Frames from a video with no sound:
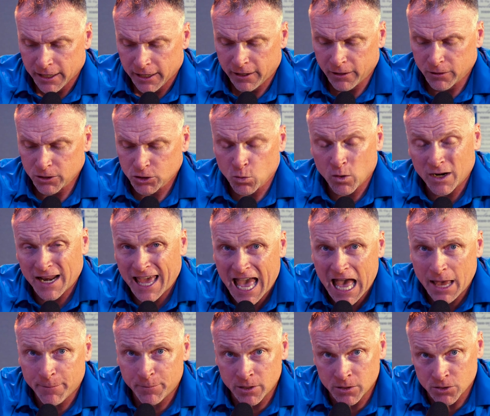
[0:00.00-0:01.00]
Here's what
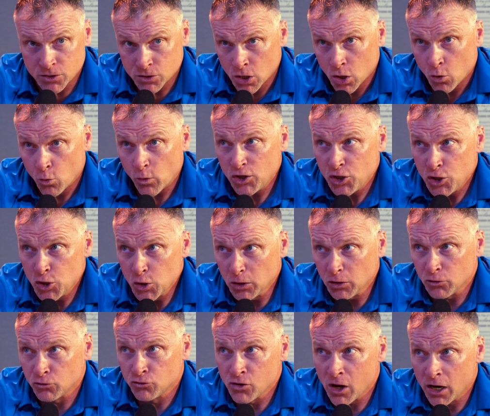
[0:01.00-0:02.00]
happens when
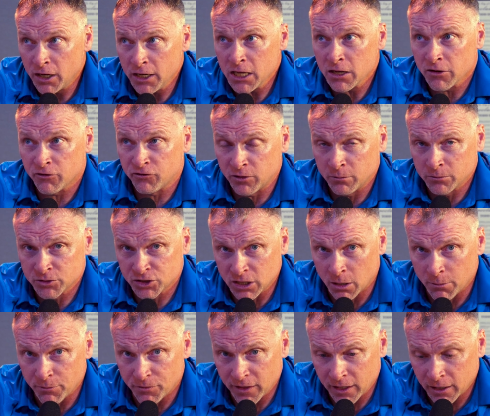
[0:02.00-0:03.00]
you're running from
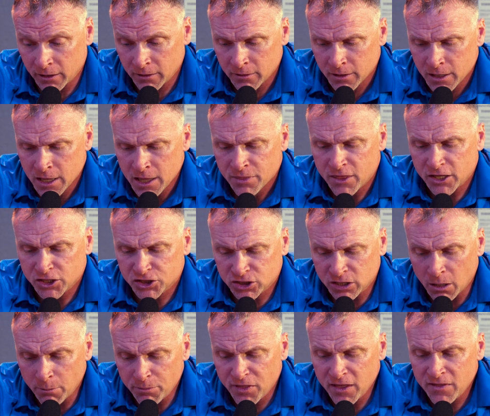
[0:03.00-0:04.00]
something, the
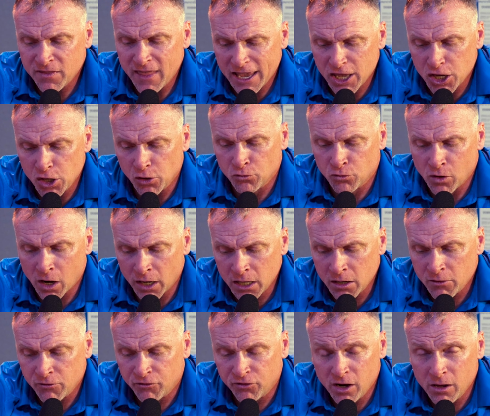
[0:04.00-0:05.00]
something that you're
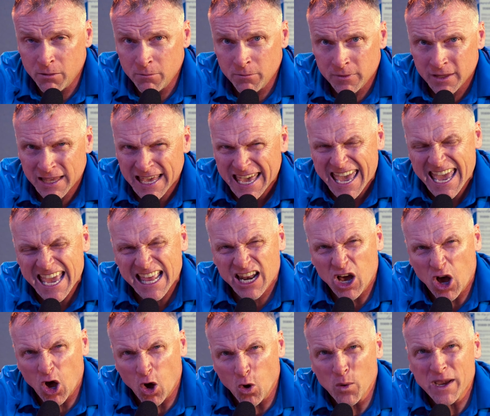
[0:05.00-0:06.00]
running from,
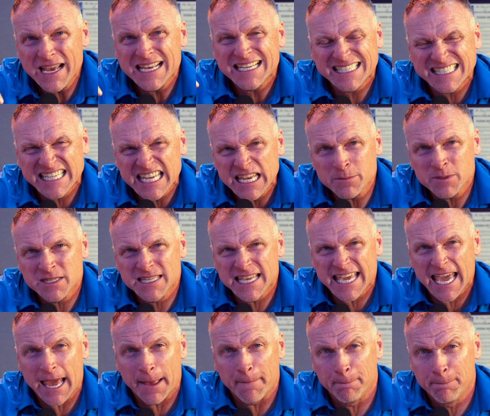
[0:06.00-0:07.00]
it always seems to
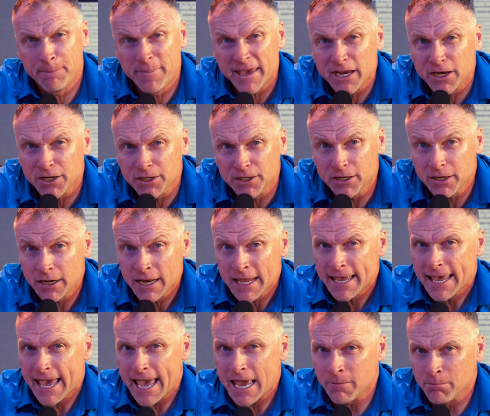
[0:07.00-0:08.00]
get bigger
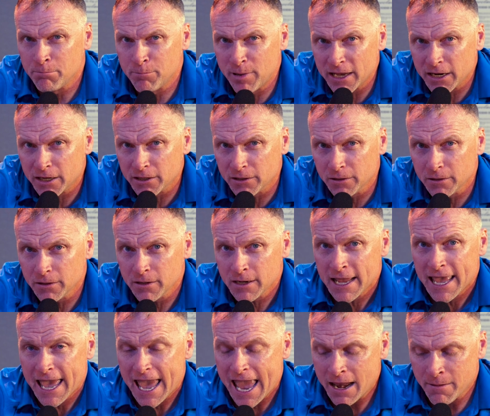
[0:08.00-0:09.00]
and bigger
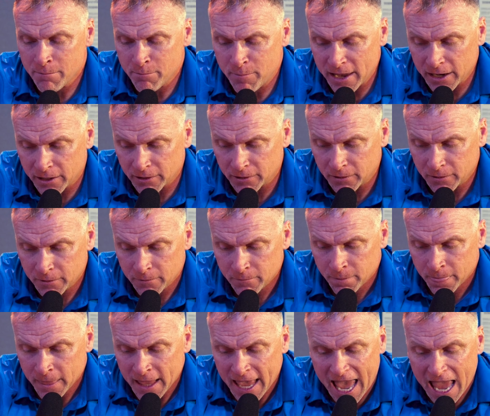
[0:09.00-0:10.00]
and bigger.
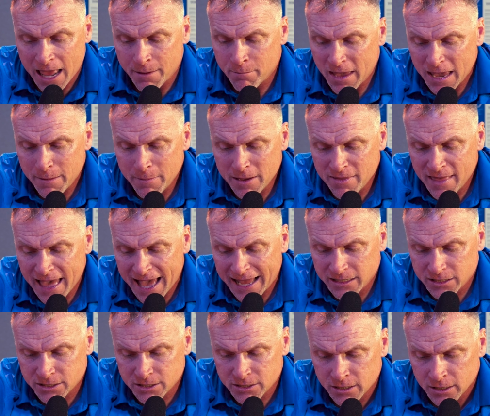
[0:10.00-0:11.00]
And maybe
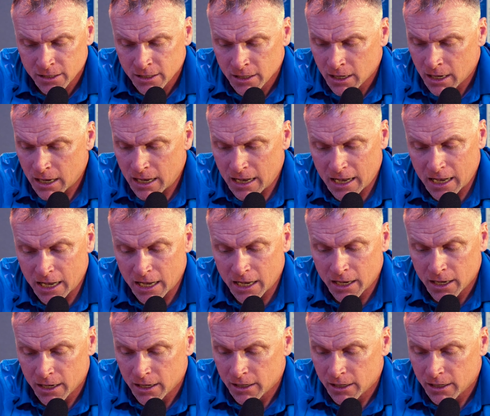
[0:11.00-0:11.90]
that's, uh,